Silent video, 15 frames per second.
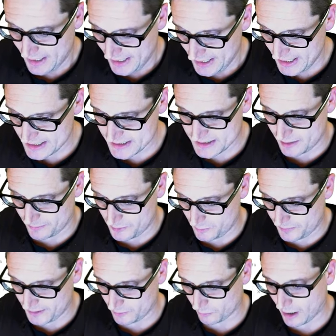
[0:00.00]
is
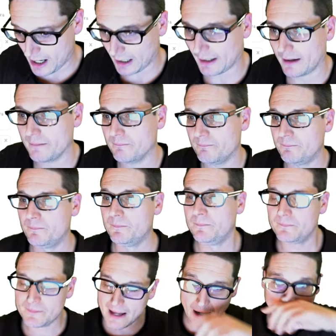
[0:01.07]
WP Rocket.
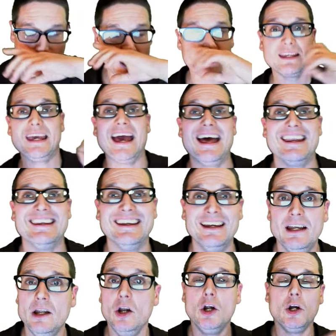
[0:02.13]
Now, again,
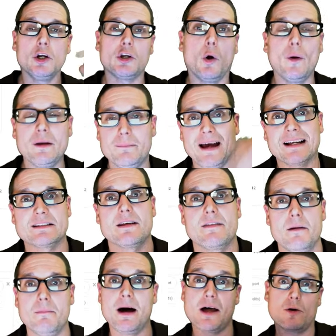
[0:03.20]
going back to the
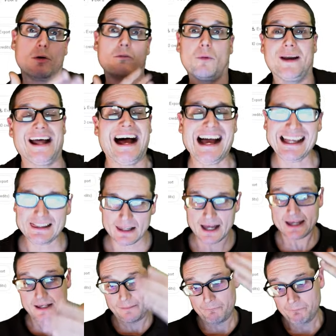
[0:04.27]
motto of what I
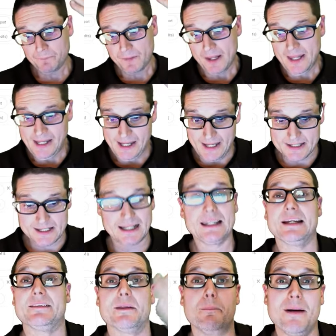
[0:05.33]
like is I
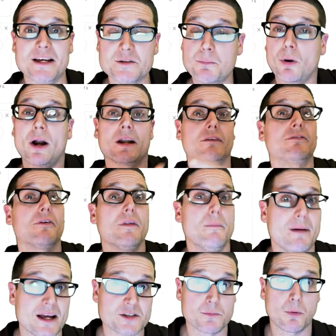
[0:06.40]
like the best product for the
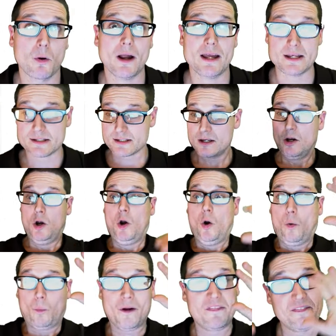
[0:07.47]
best price.
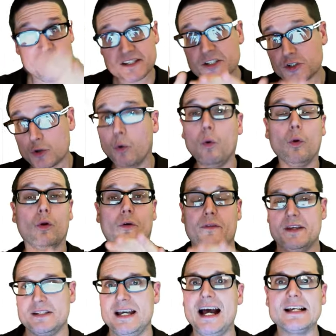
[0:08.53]
With this tool or
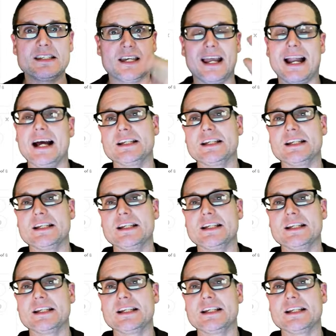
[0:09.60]
this asset, I